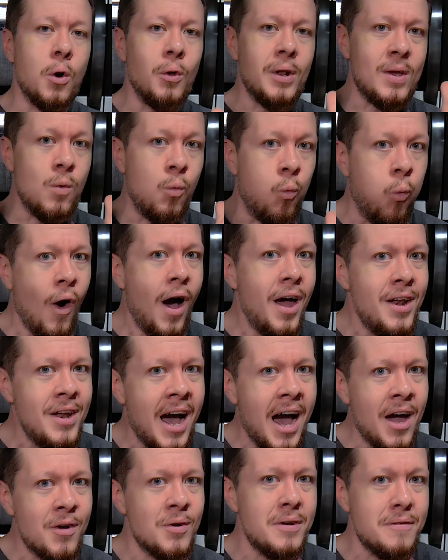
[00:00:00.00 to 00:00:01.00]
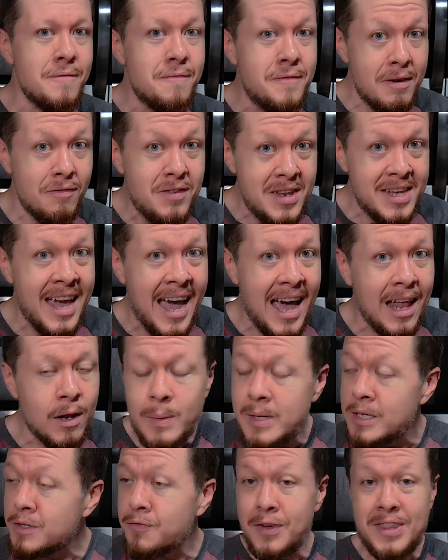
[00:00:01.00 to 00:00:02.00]
only 150
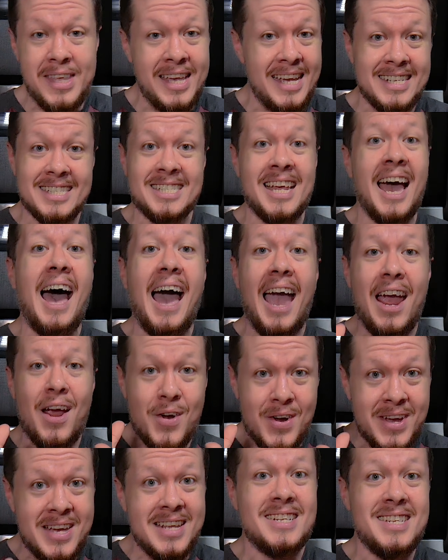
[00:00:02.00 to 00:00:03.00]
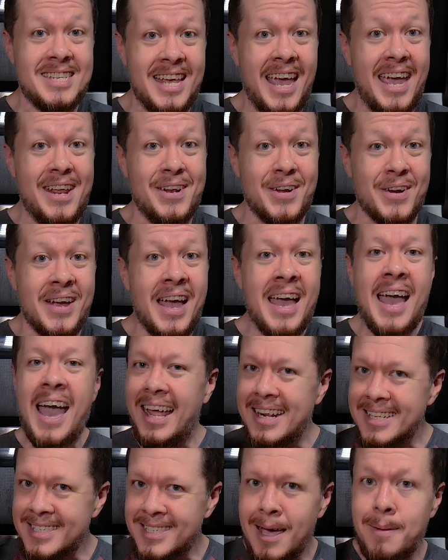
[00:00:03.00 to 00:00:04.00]
calories for the entire container,
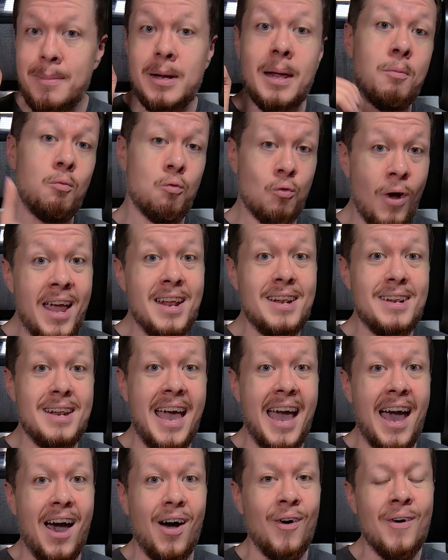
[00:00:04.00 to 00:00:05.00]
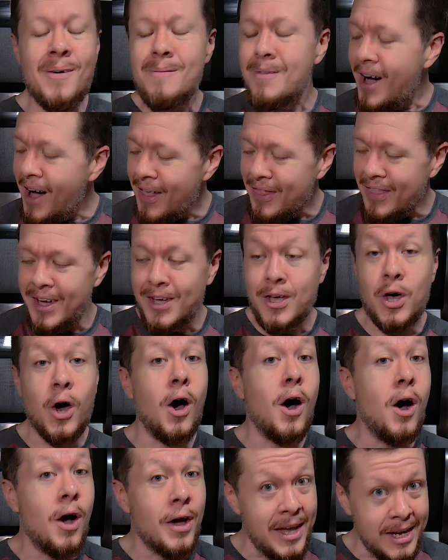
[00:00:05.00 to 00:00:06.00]
and it's coming up right now on The
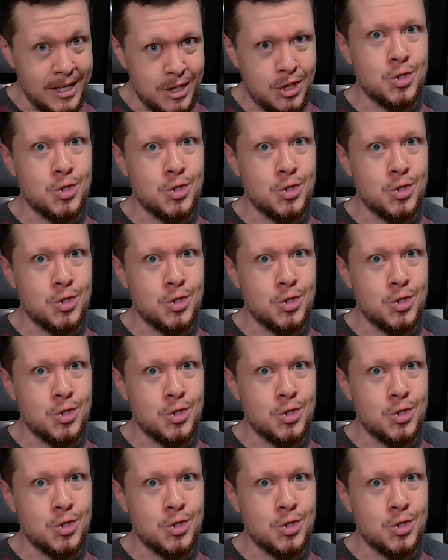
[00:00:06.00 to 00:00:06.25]
Cog is